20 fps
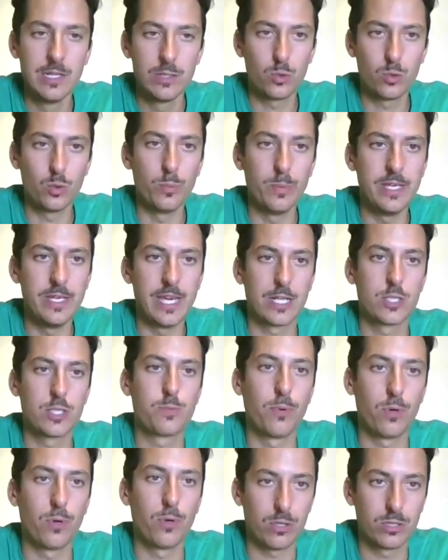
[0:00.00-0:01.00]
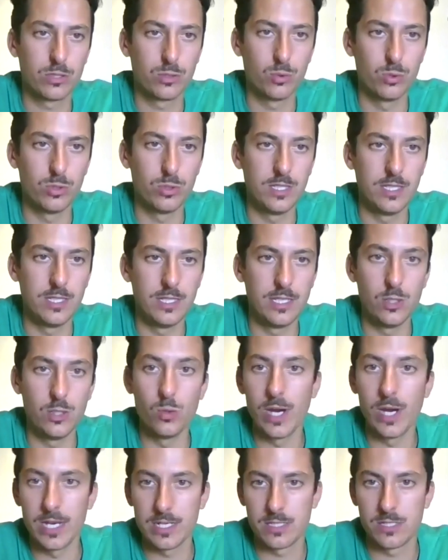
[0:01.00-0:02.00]
to be exported to the
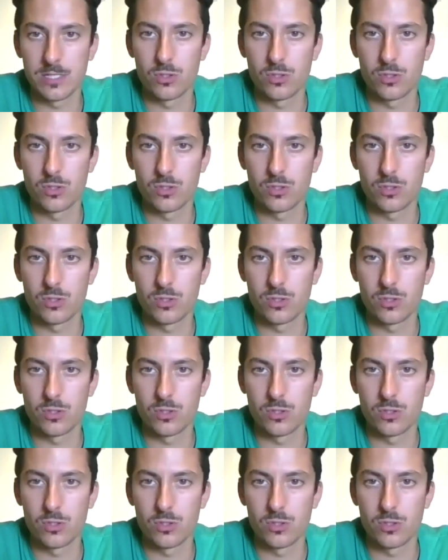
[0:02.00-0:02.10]
US.